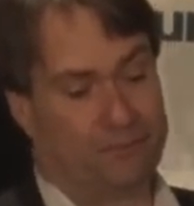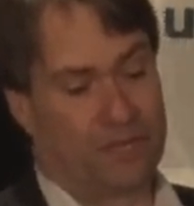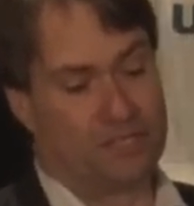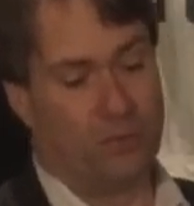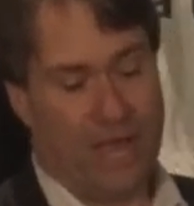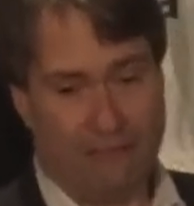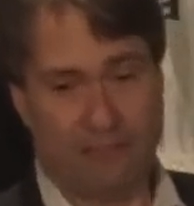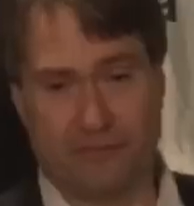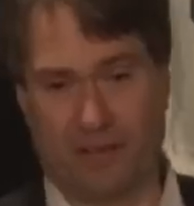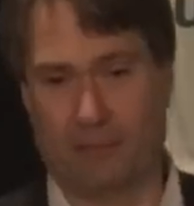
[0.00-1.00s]
So we have
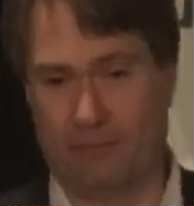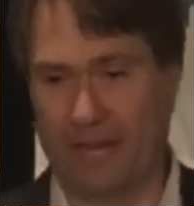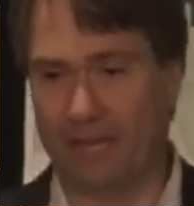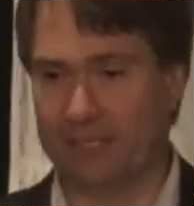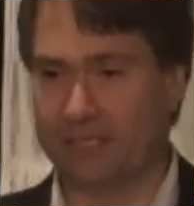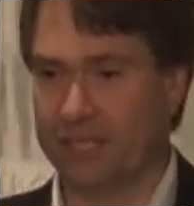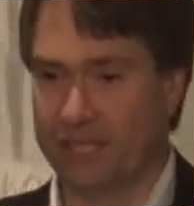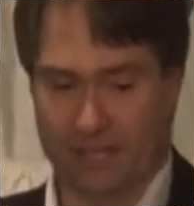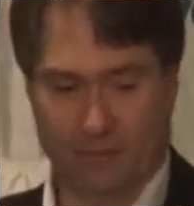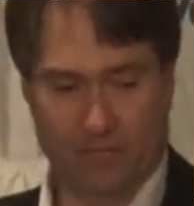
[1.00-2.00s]
to find a balance
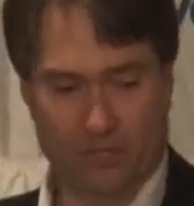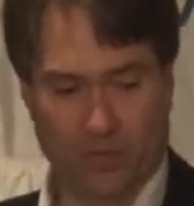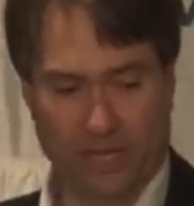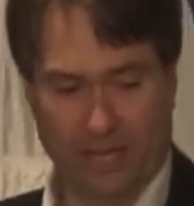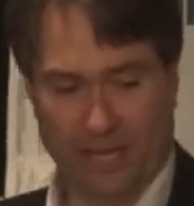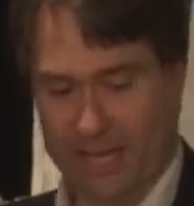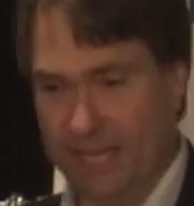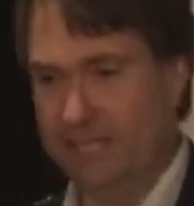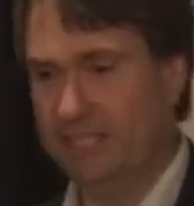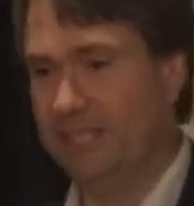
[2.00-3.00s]
here between
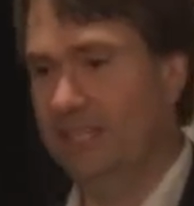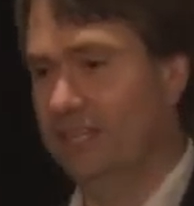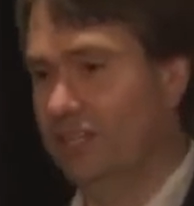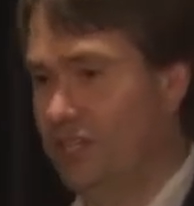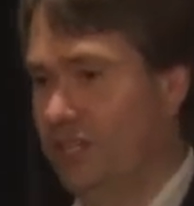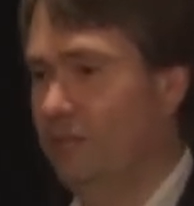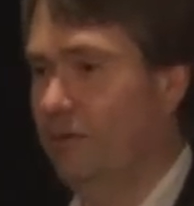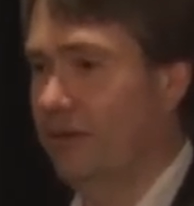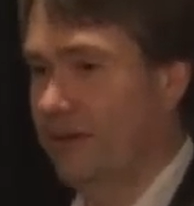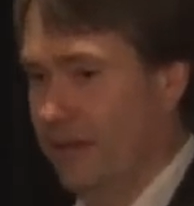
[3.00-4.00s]
easy, cheap,
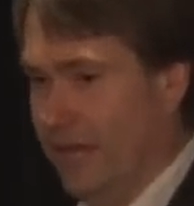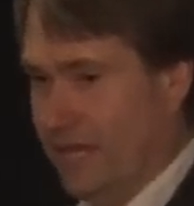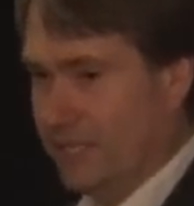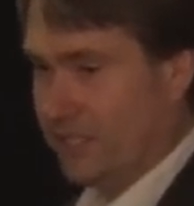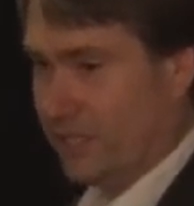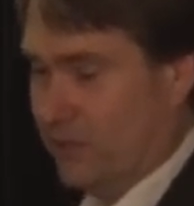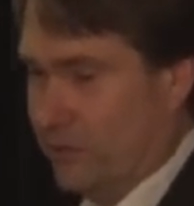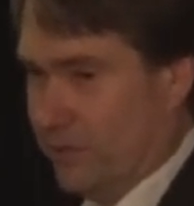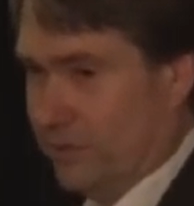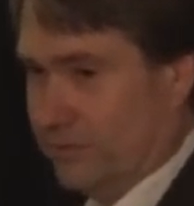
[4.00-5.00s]
and
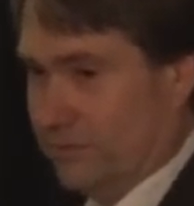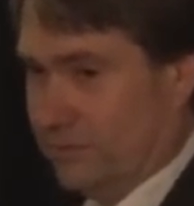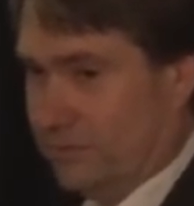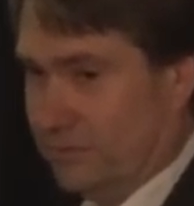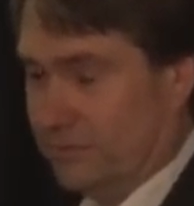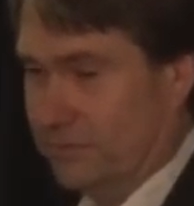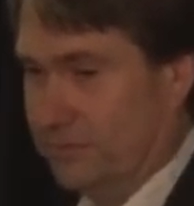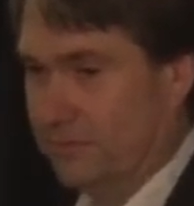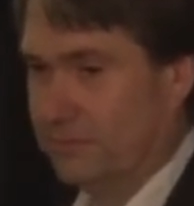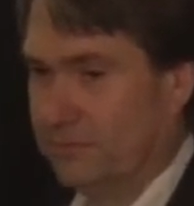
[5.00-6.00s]
secure.
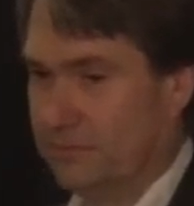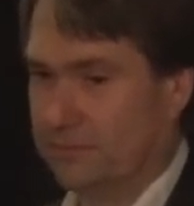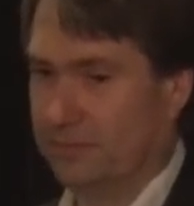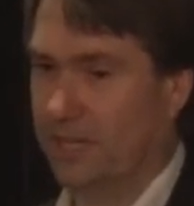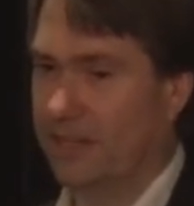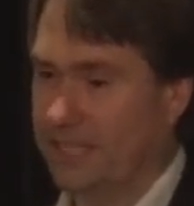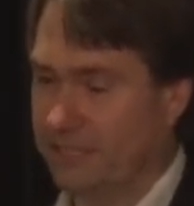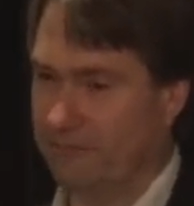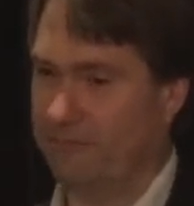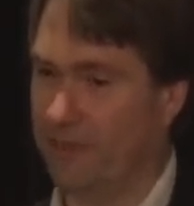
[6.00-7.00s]
Right? That's
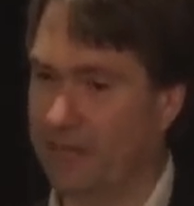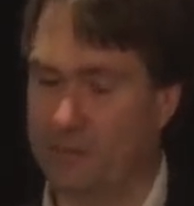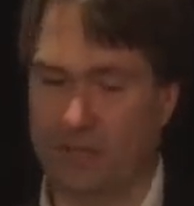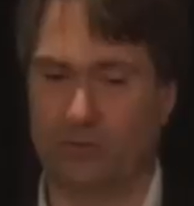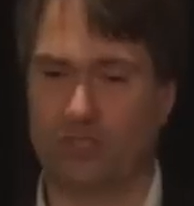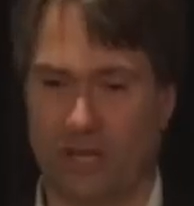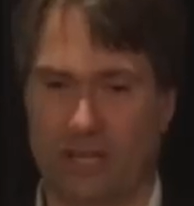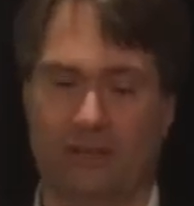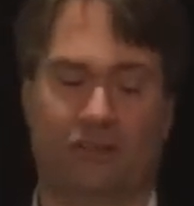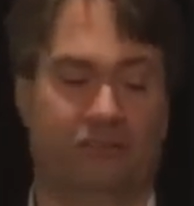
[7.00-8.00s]
a fundamental
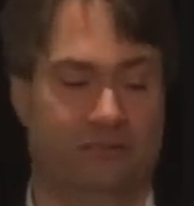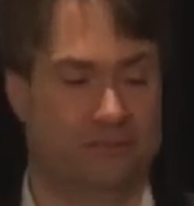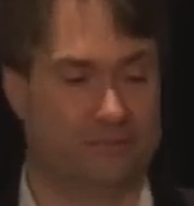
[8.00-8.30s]
trade-off.